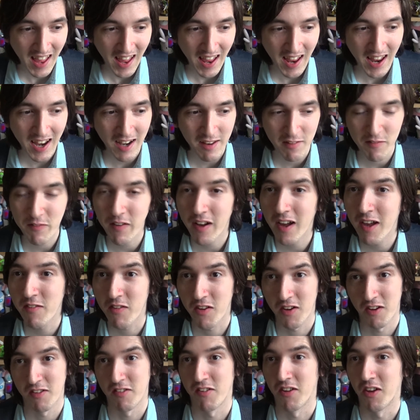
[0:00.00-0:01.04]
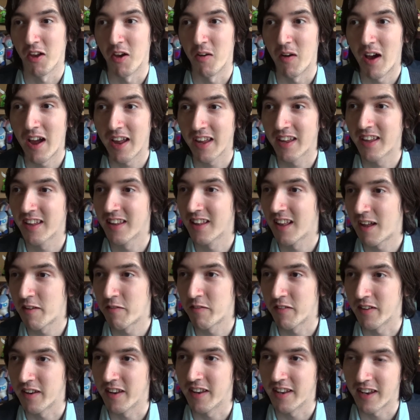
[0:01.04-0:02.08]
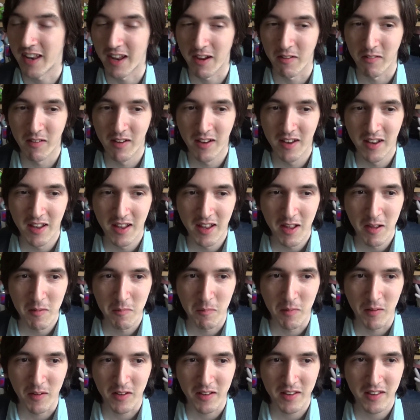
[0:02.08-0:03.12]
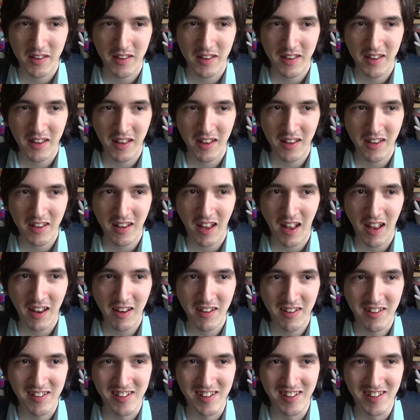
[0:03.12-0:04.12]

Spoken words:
It's 5 years ago. I can laugh at it now. But as